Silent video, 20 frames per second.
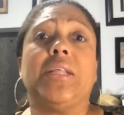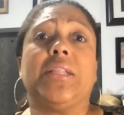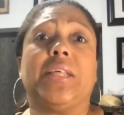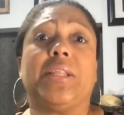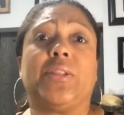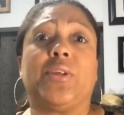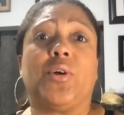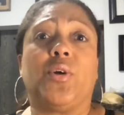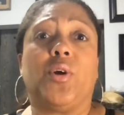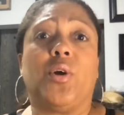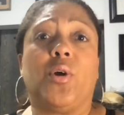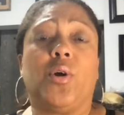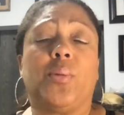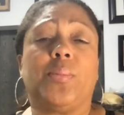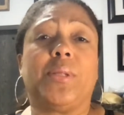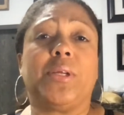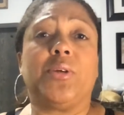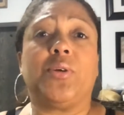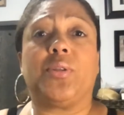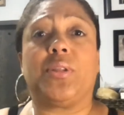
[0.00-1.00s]
that the
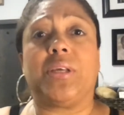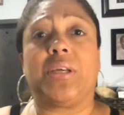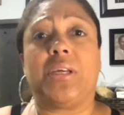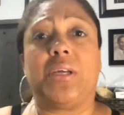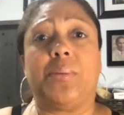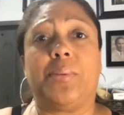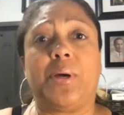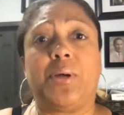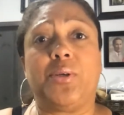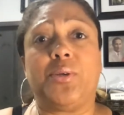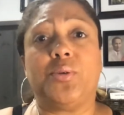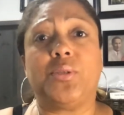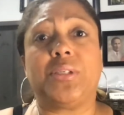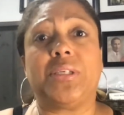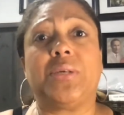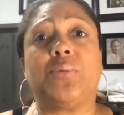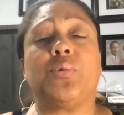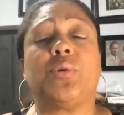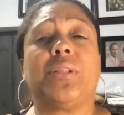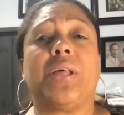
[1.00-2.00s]
herb that you're thinking about
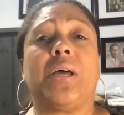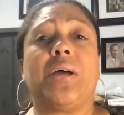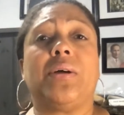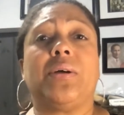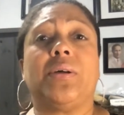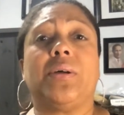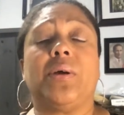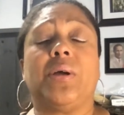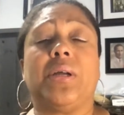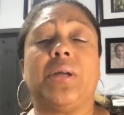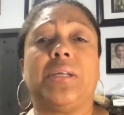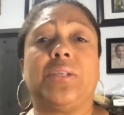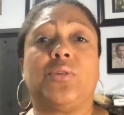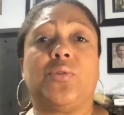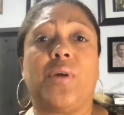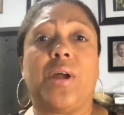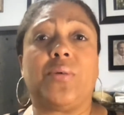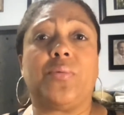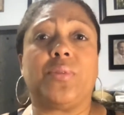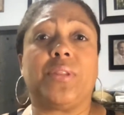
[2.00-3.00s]
using will not
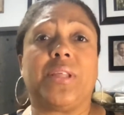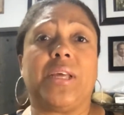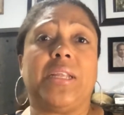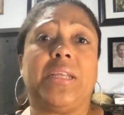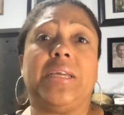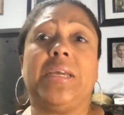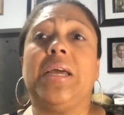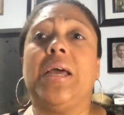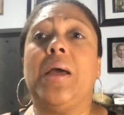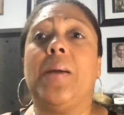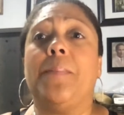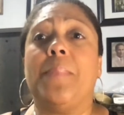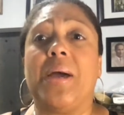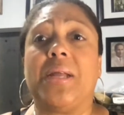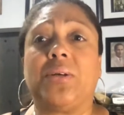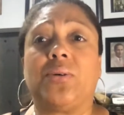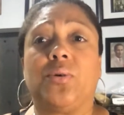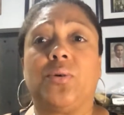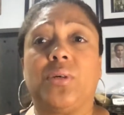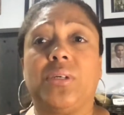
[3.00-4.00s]
interact with any
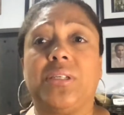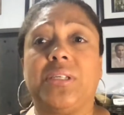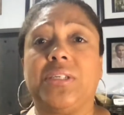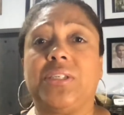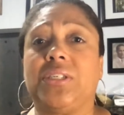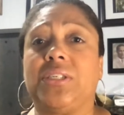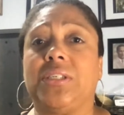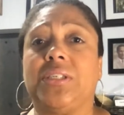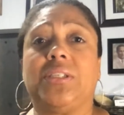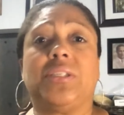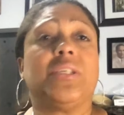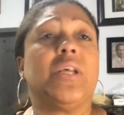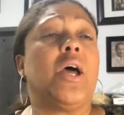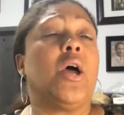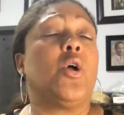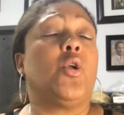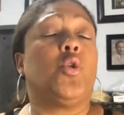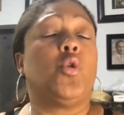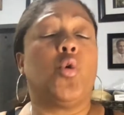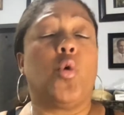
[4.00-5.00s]
medical condition
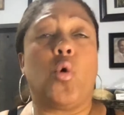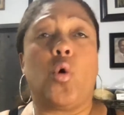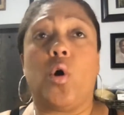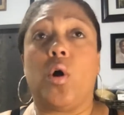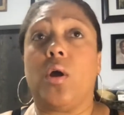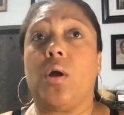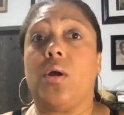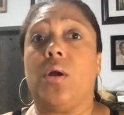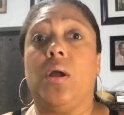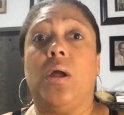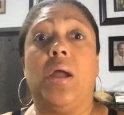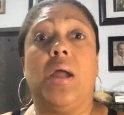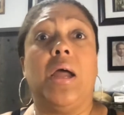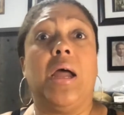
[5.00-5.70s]
nor